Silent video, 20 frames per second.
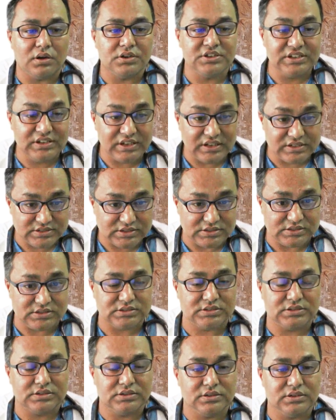
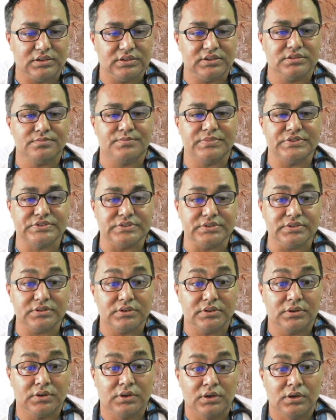TSH in this
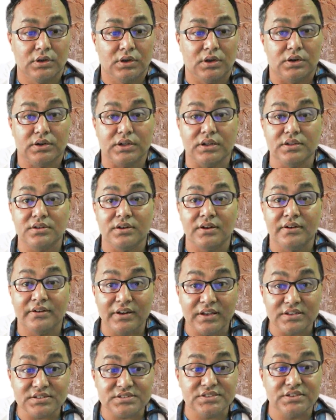patient. There is a
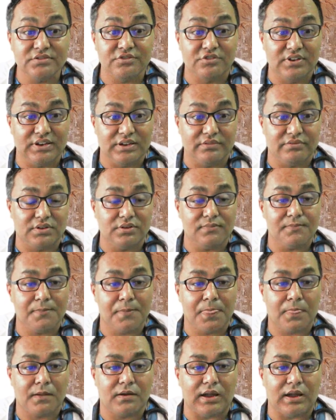raised T4 level.